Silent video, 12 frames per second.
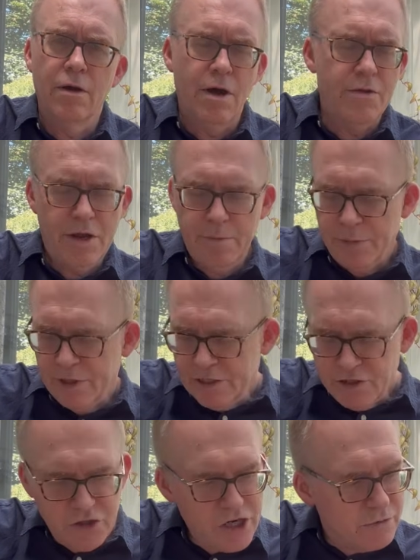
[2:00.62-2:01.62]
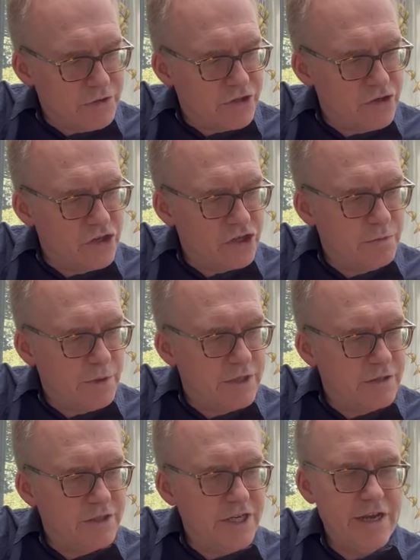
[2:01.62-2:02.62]
and then play 2 upstrokes,
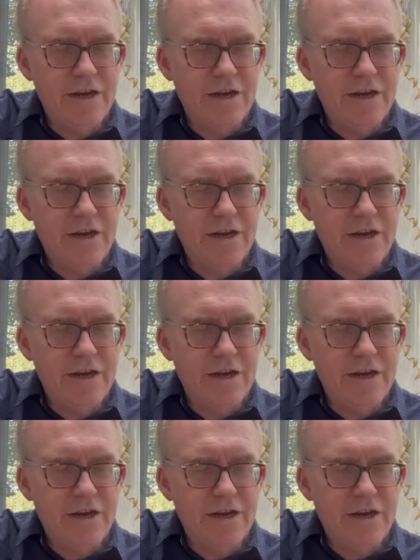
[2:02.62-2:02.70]
but take